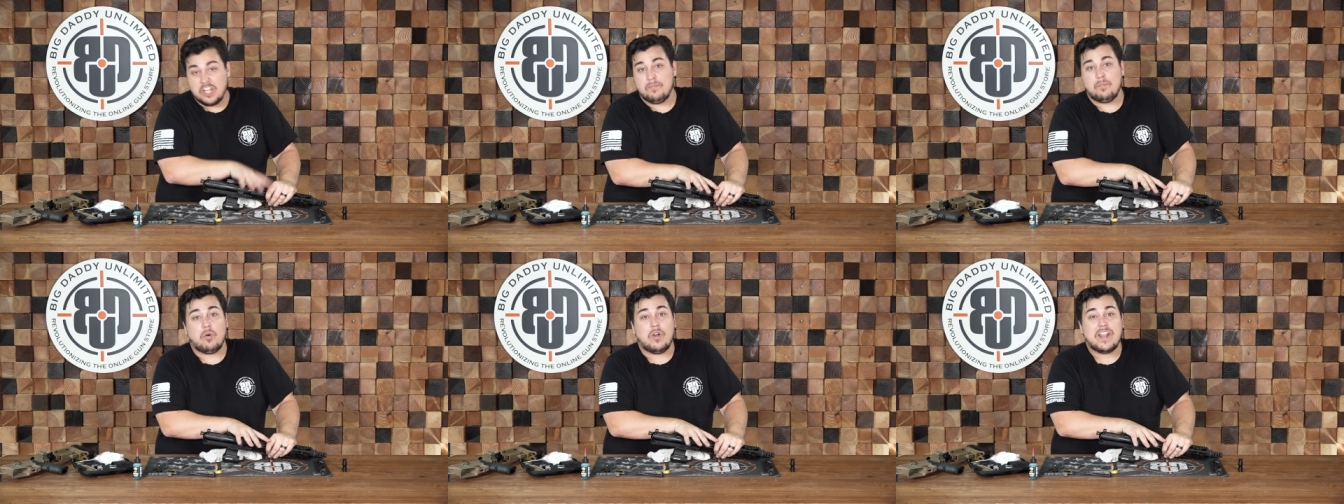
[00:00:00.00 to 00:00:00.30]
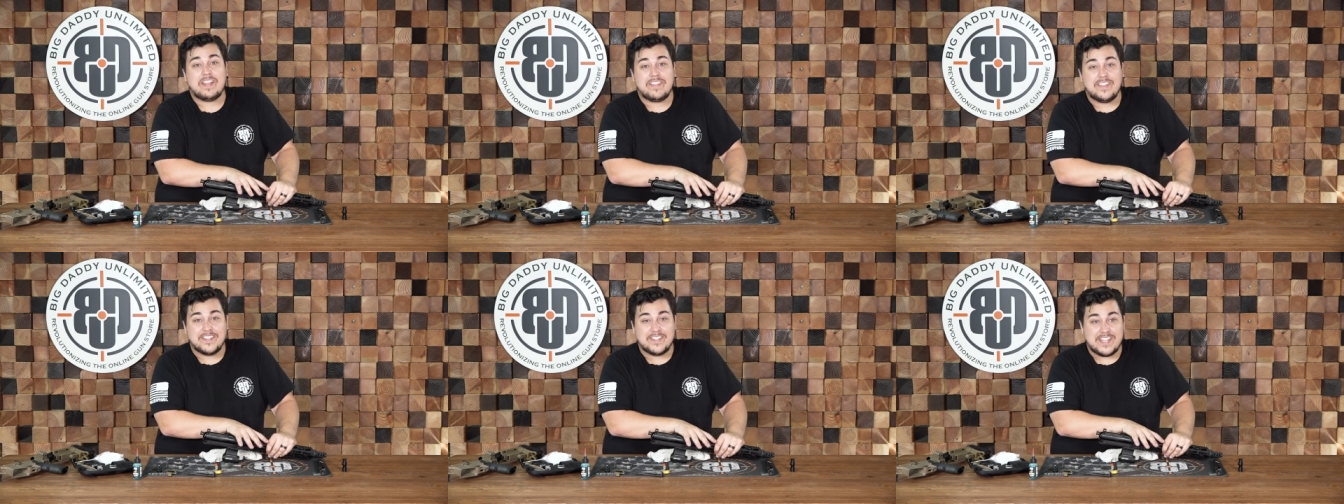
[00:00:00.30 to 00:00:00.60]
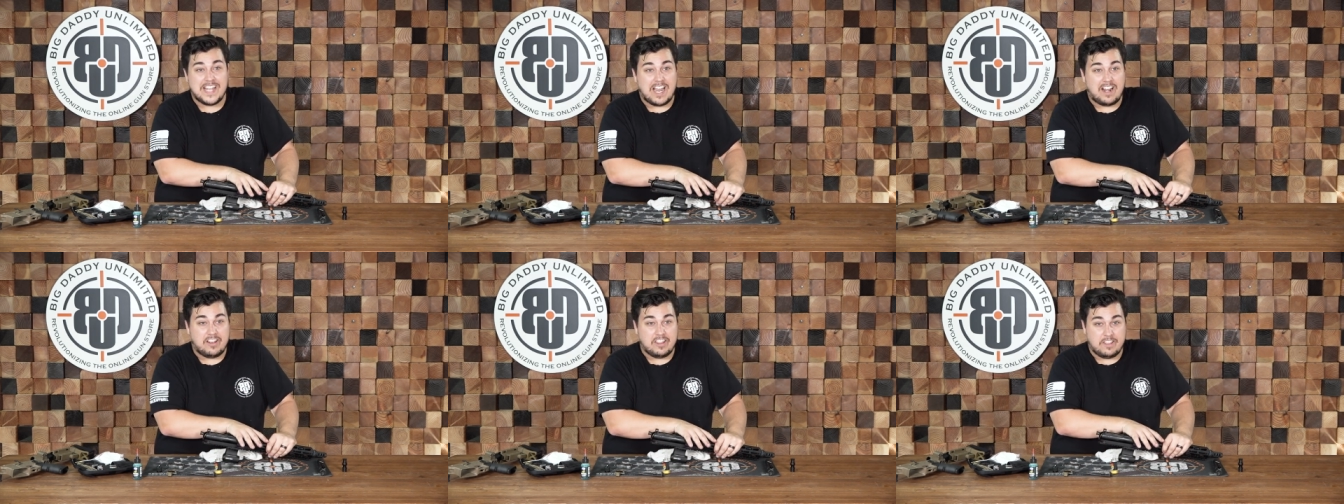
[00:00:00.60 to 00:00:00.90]
to break this
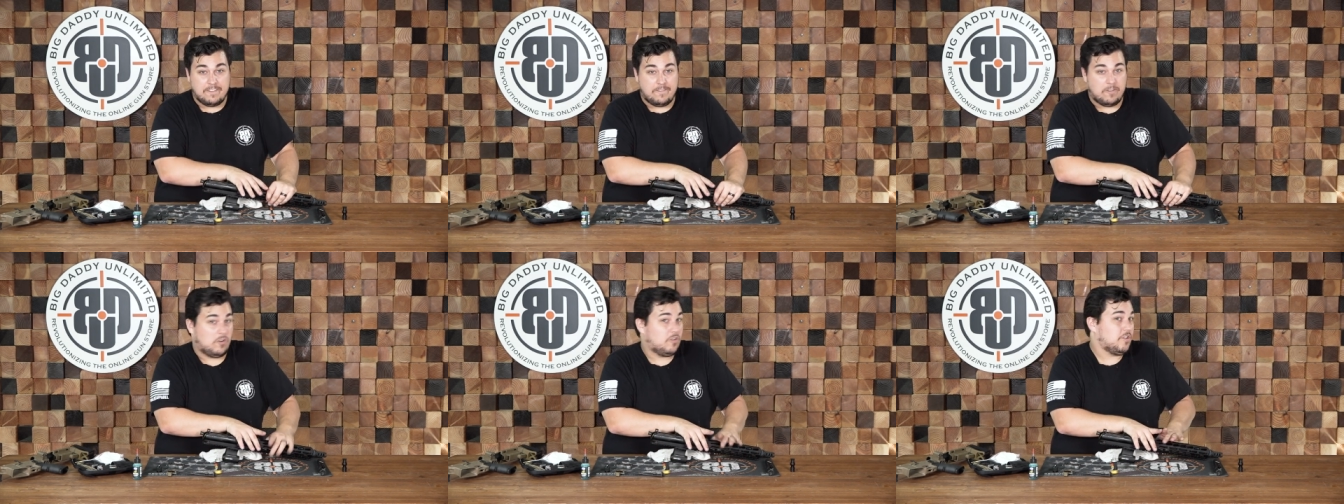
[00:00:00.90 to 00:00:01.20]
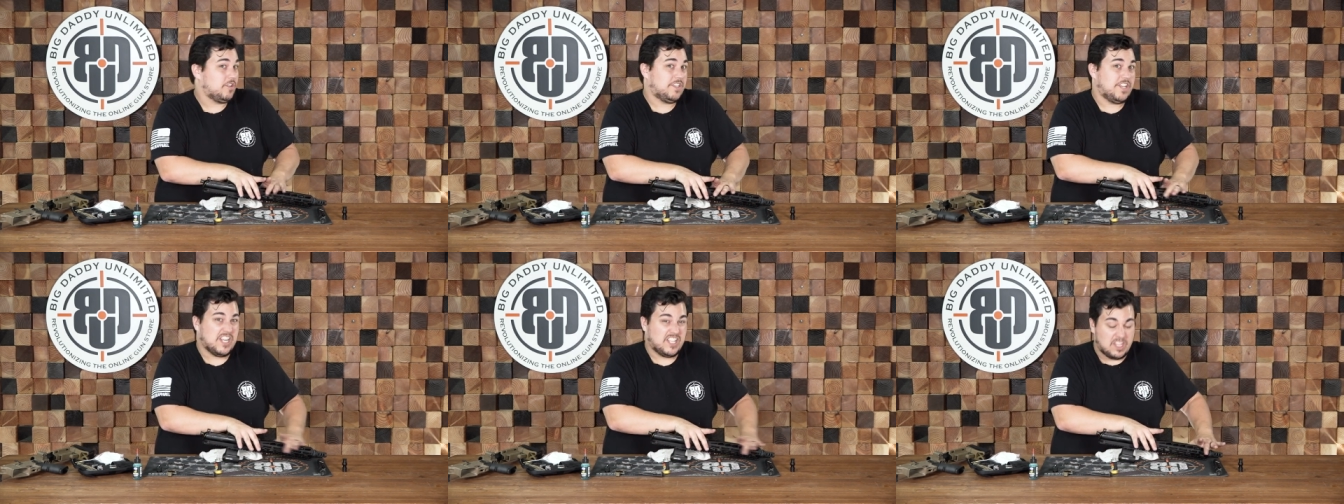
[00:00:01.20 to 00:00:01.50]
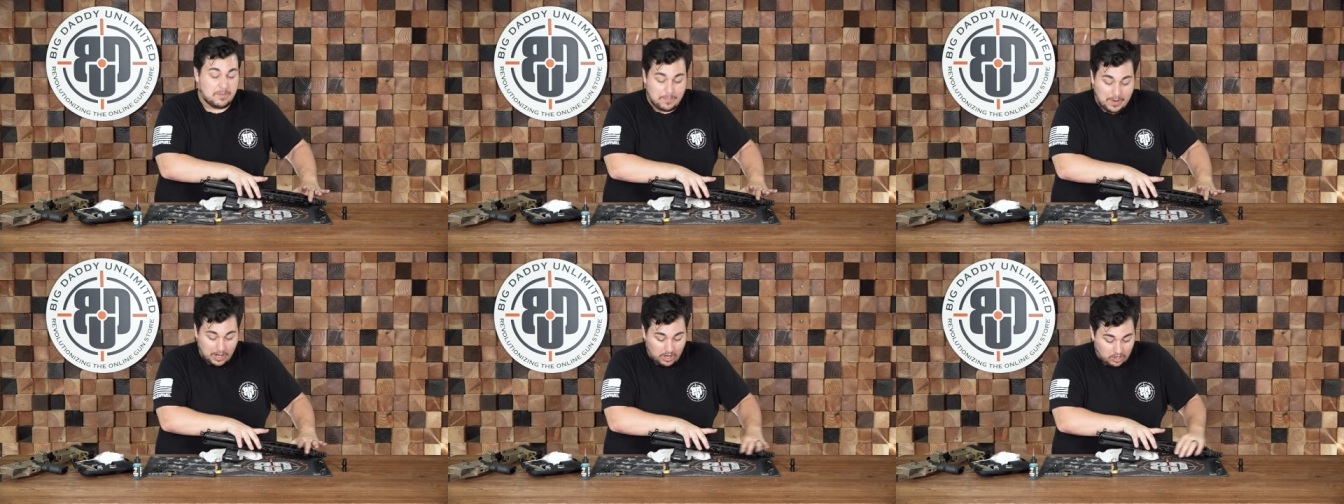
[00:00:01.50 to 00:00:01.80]
down any further, take
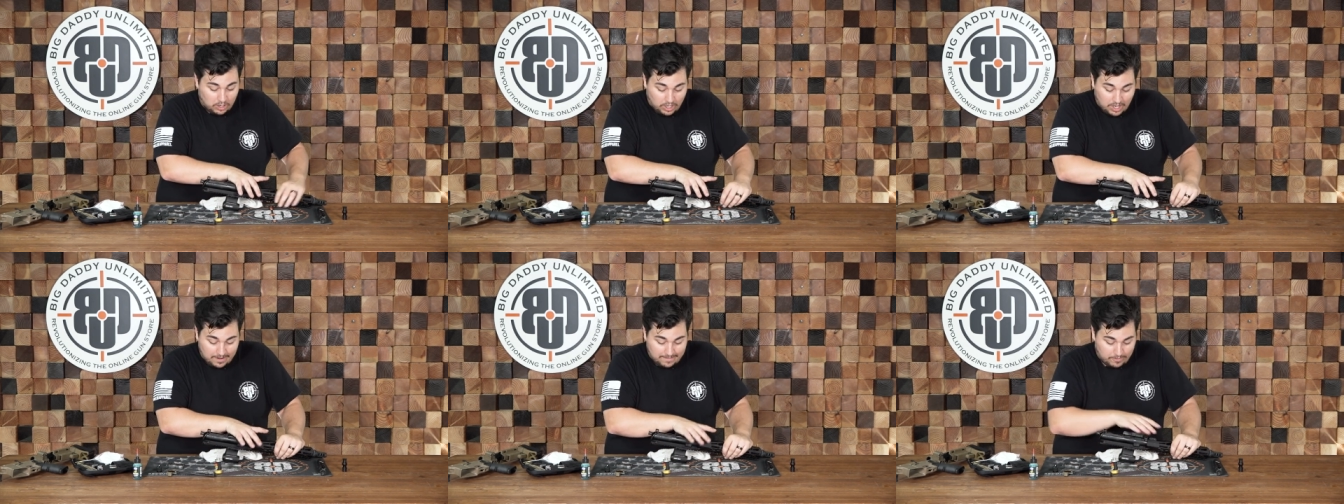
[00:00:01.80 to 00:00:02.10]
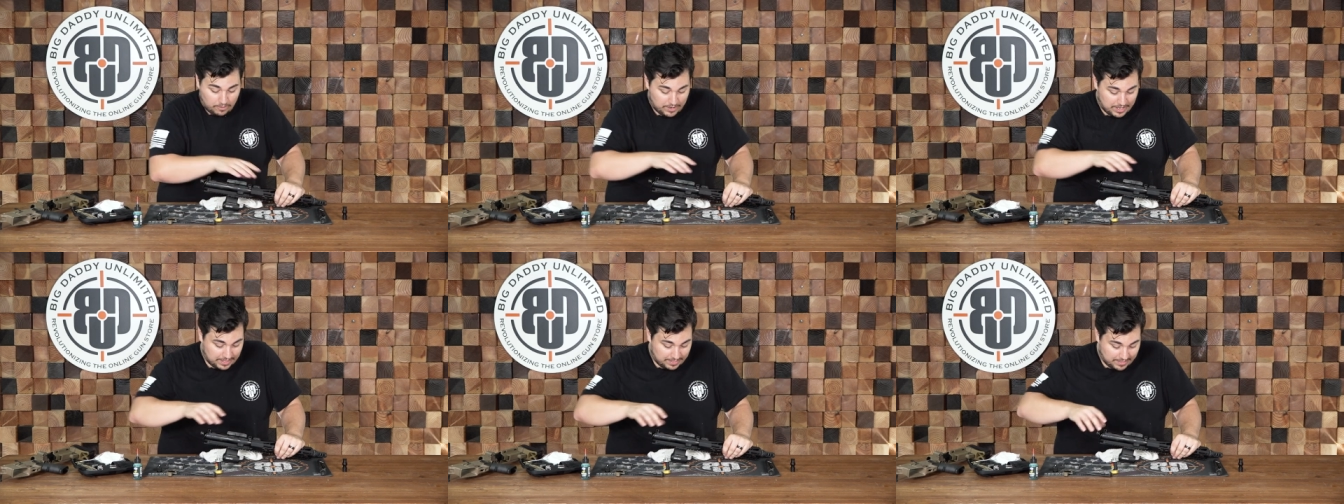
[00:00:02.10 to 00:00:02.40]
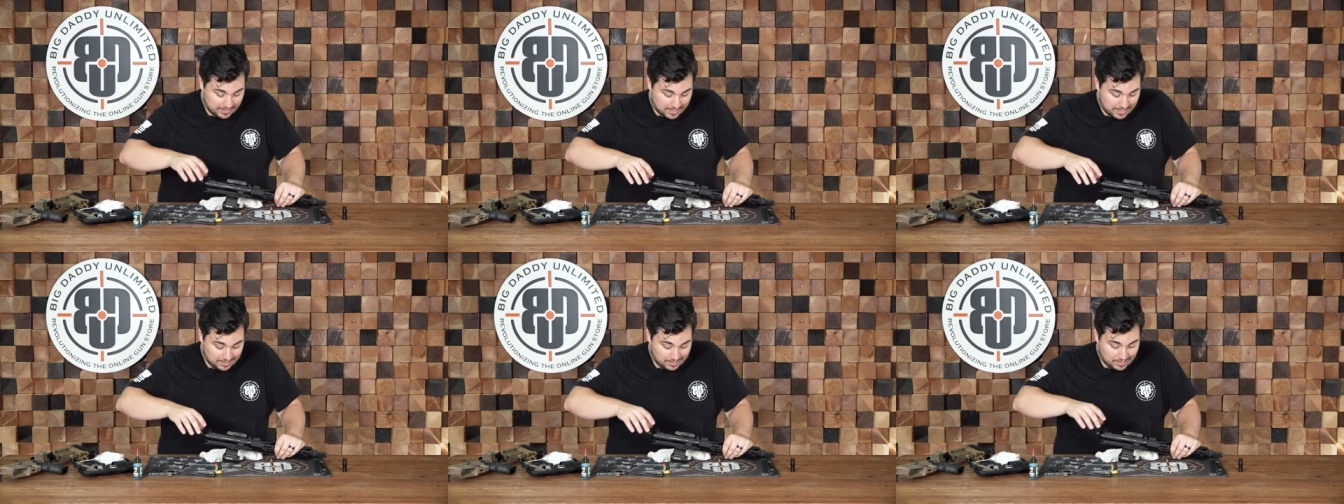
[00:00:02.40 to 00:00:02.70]
the barrel off or
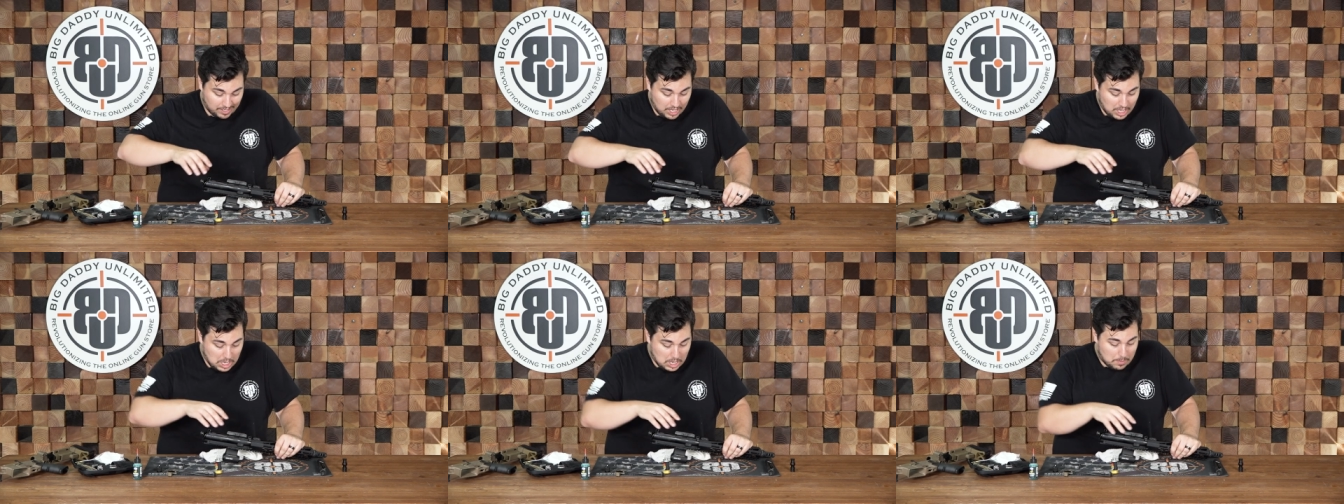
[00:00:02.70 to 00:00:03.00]
anything,